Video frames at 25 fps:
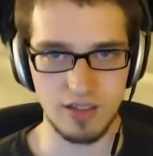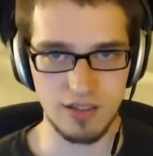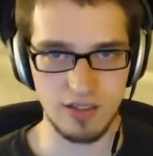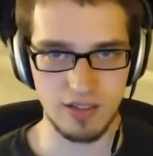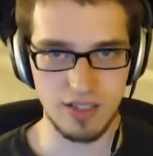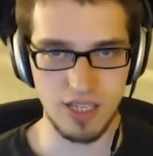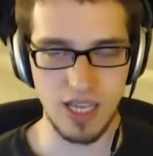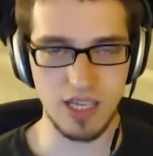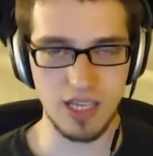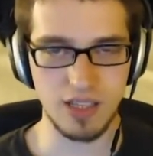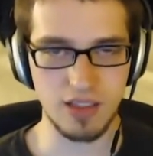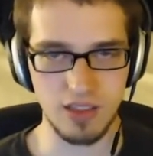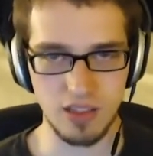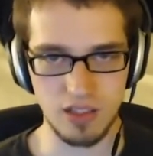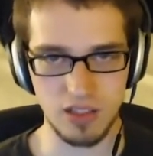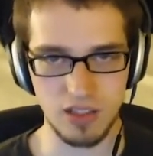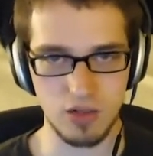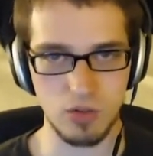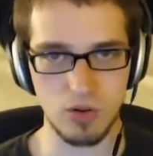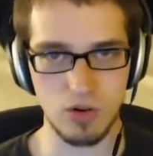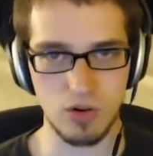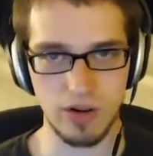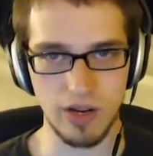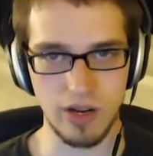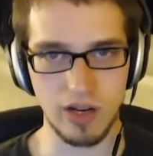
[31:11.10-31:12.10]
take the
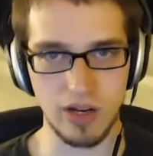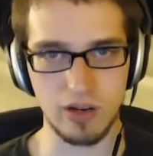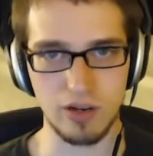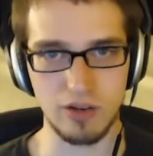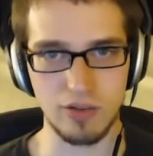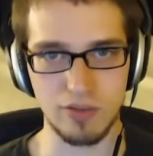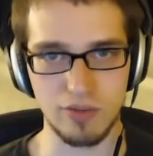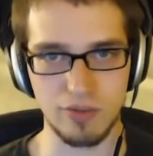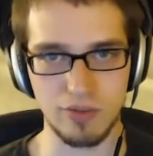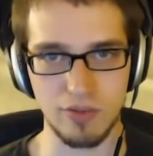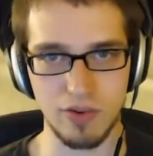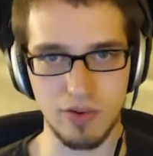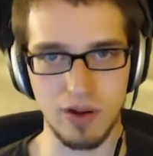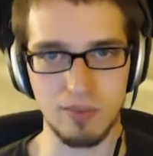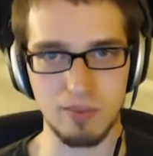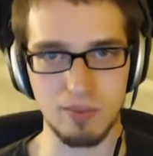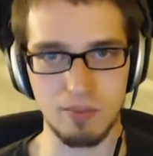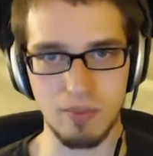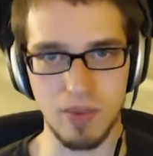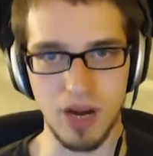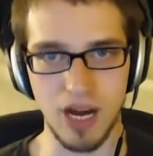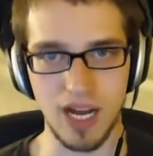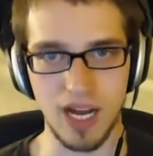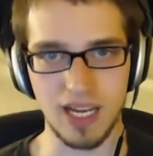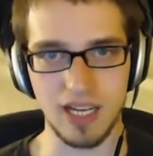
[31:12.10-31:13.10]
URL from
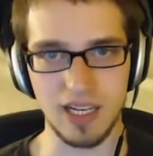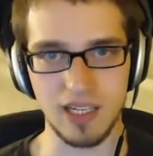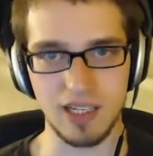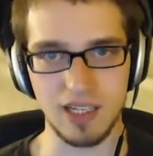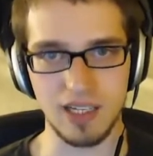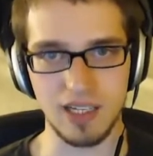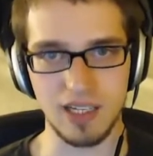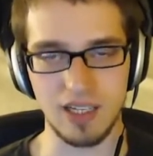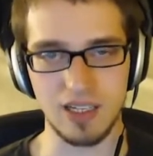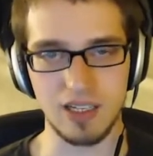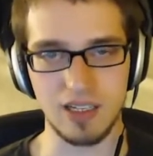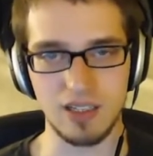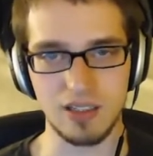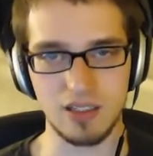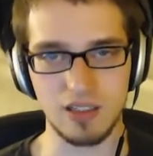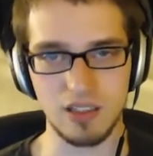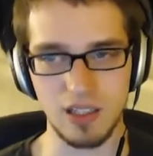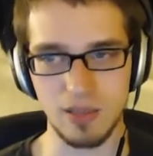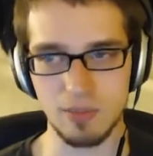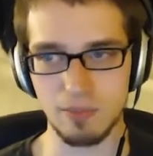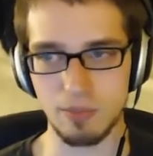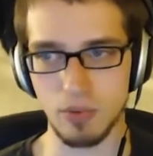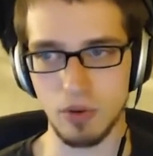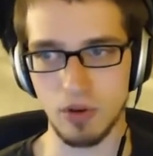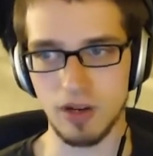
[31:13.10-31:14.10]
my
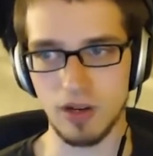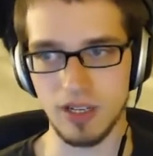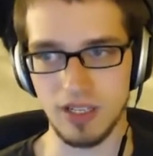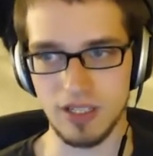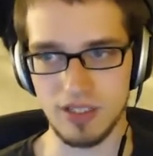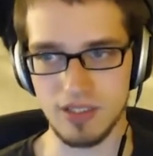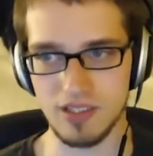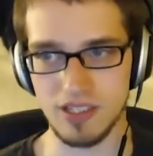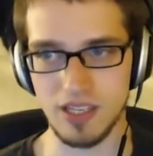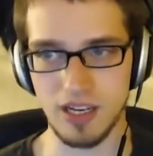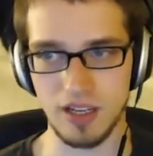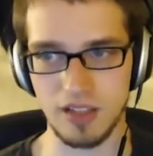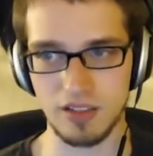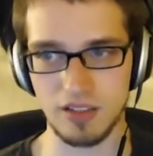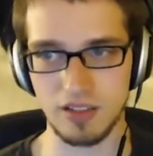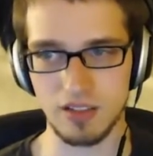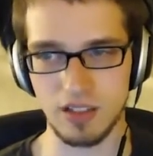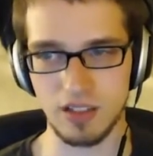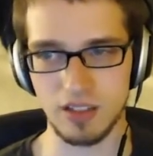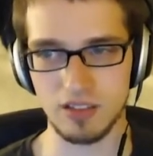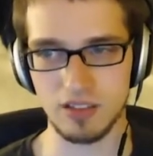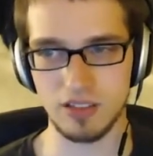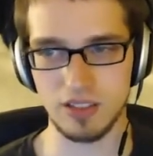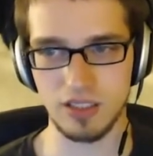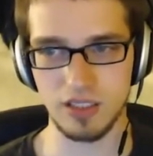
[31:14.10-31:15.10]
clipboard and send it
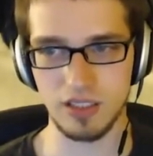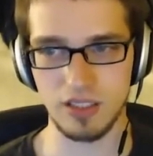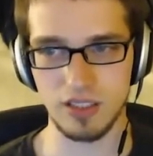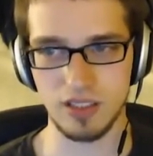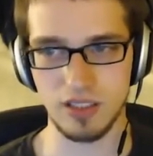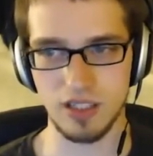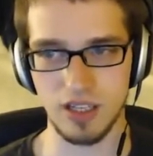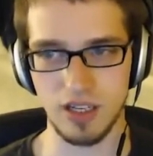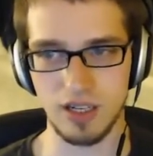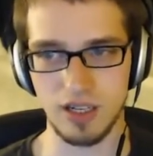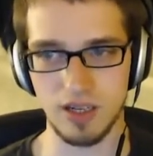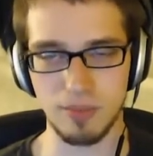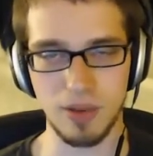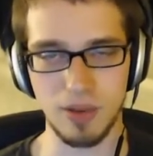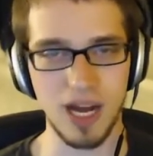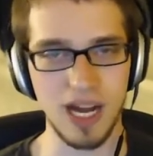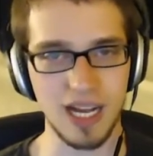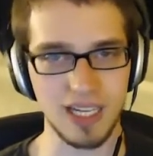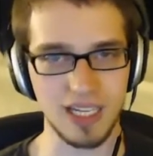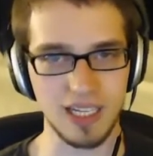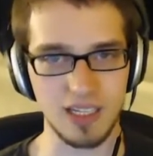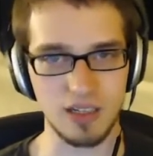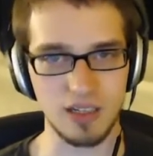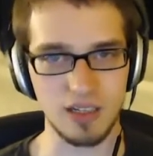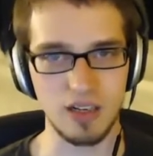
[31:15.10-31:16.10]
to
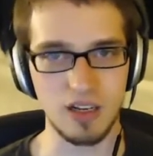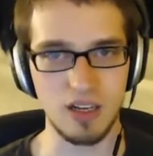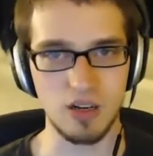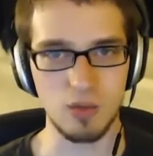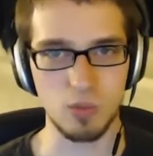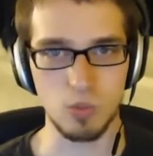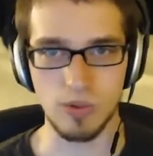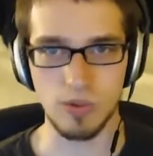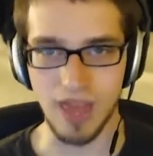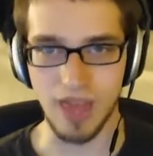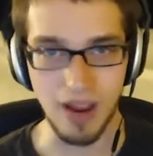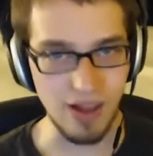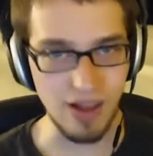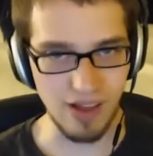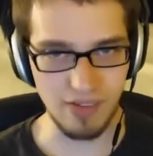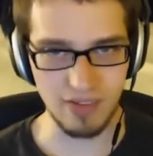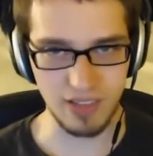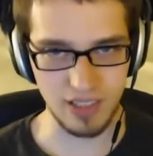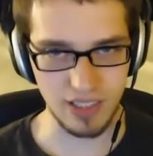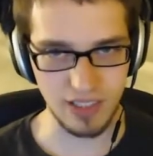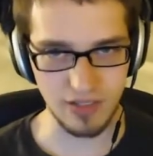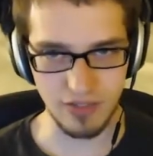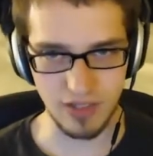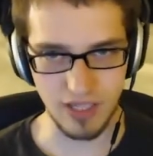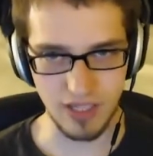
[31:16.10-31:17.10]
Pocket without having
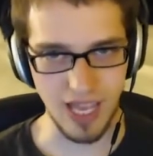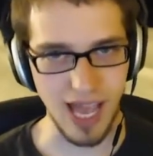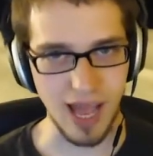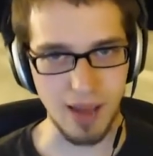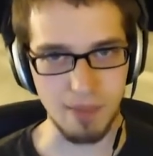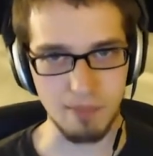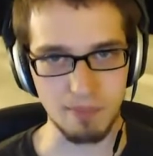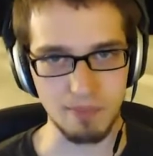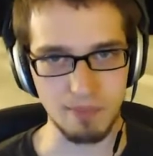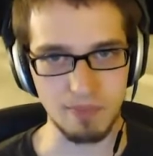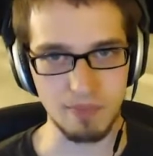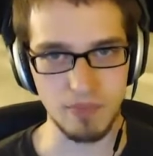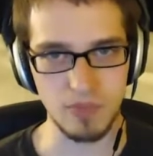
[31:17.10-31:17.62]
to leave the app.